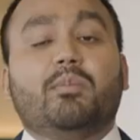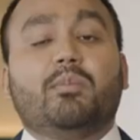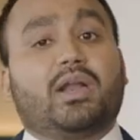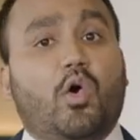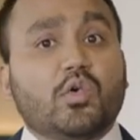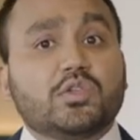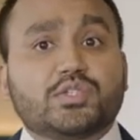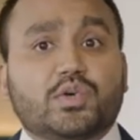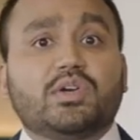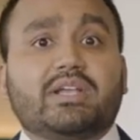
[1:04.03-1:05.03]
but
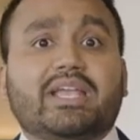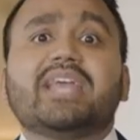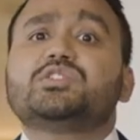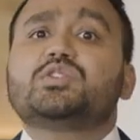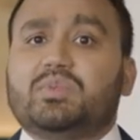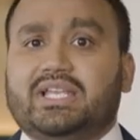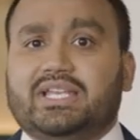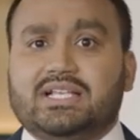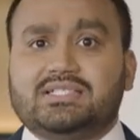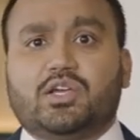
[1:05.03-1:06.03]
also guest room
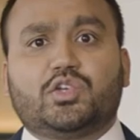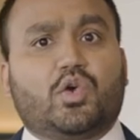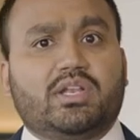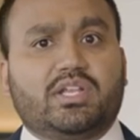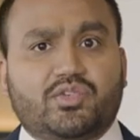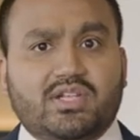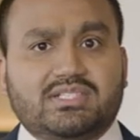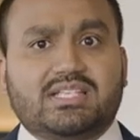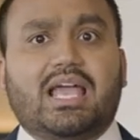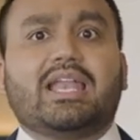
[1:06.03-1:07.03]
linens,
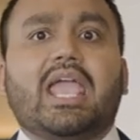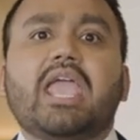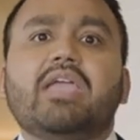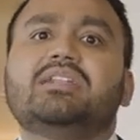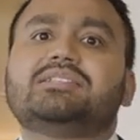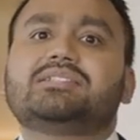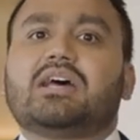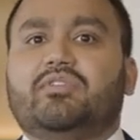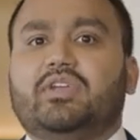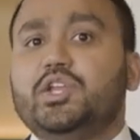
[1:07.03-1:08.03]
toiletries, and even
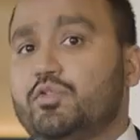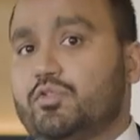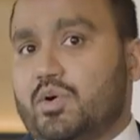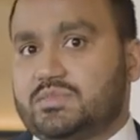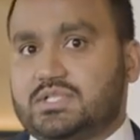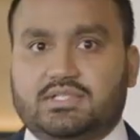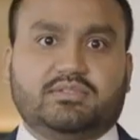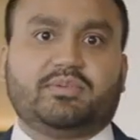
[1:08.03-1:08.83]
staff uniforms.